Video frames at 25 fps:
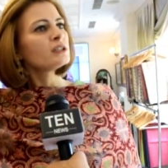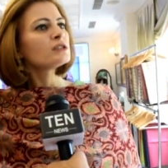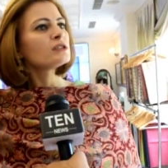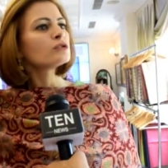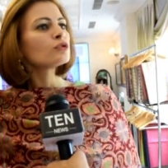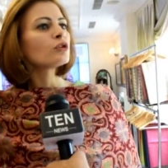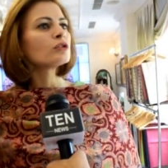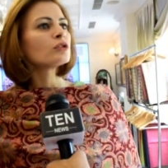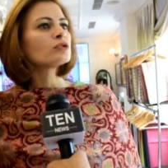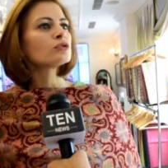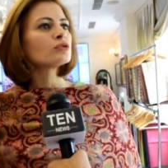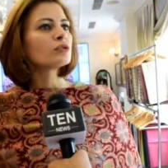
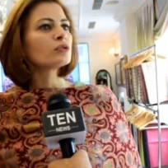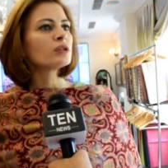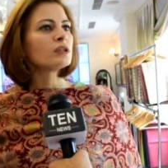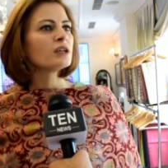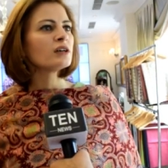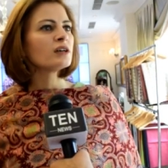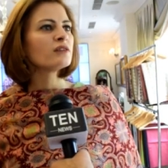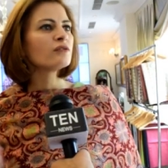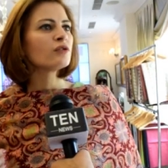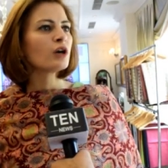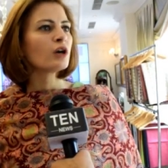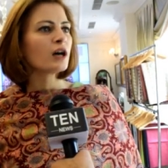is also
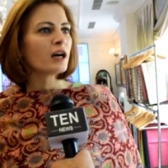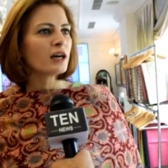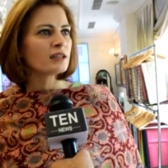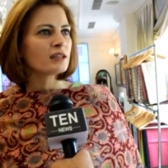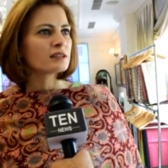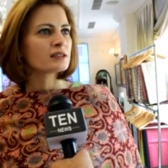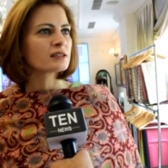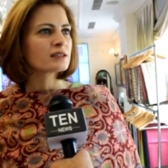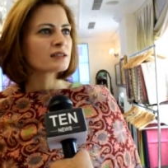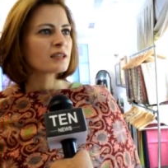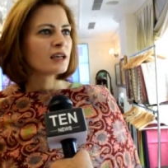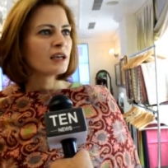here for
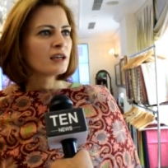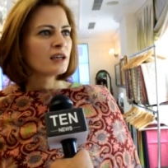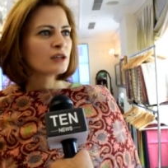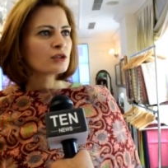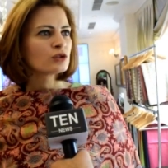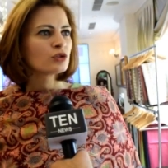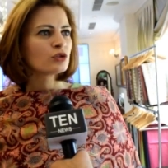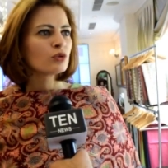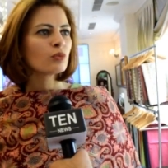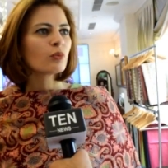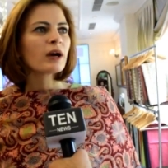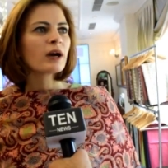us
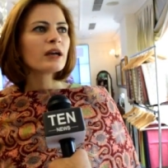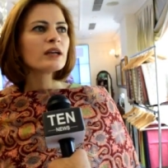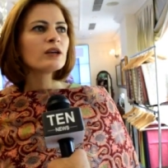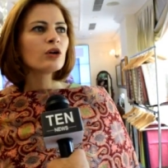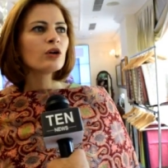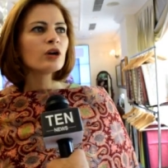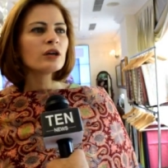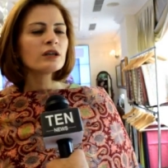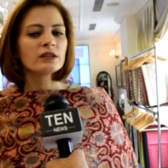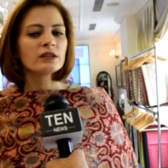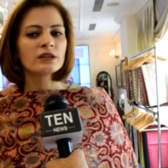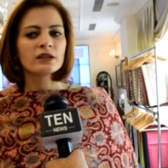so why
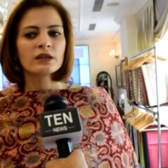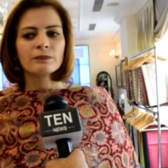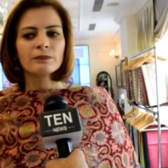not